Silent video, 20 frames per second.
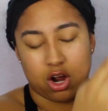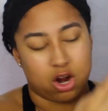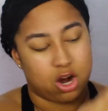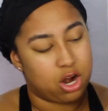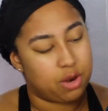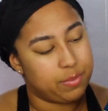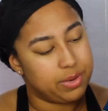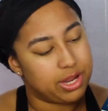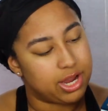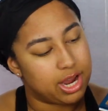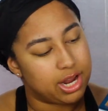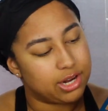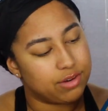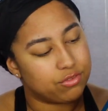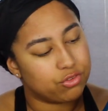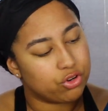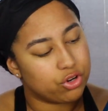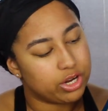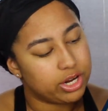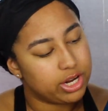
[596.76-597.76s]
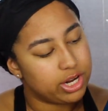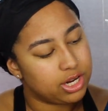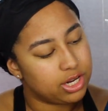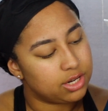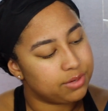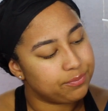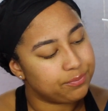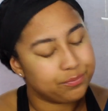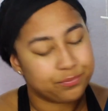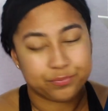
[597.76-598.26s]
kind of
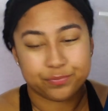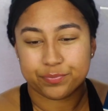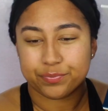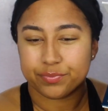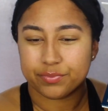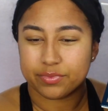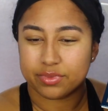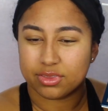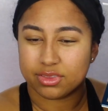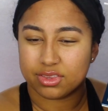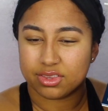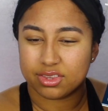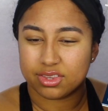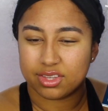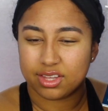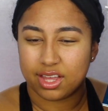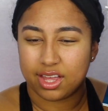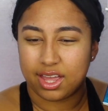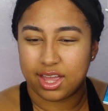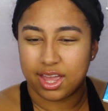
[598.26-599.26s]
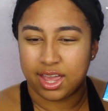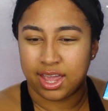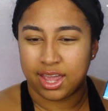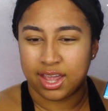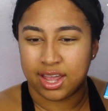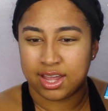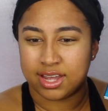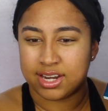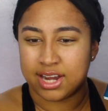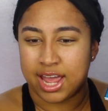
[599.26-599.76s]
green,
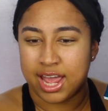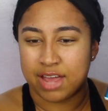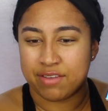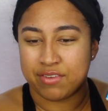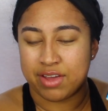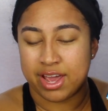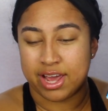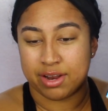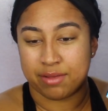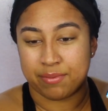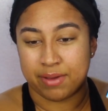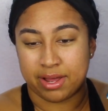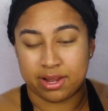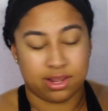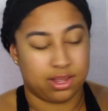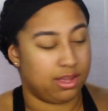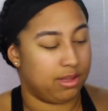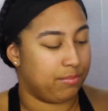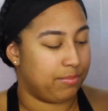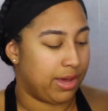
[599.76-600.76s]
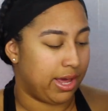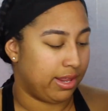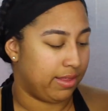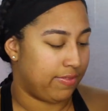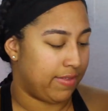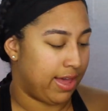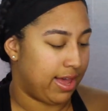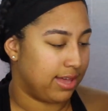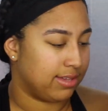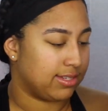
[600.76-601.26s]
and I haven't had a
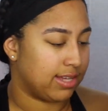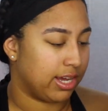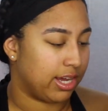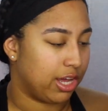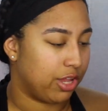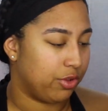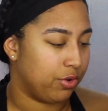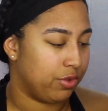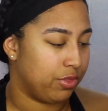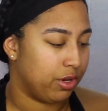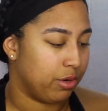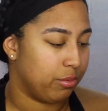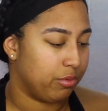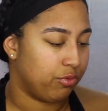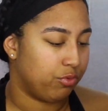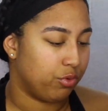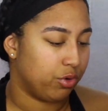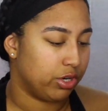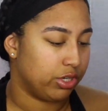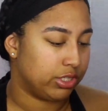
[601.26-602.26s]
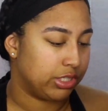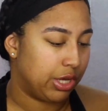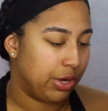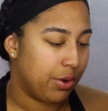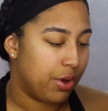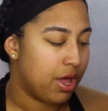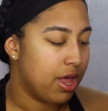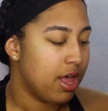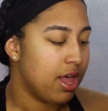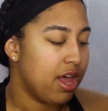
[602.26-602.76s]
palette that has that color in there before.
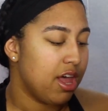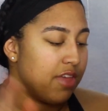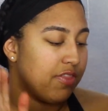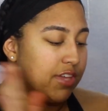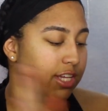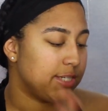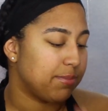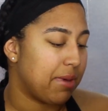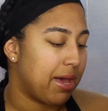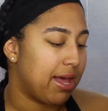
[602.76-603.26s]
So this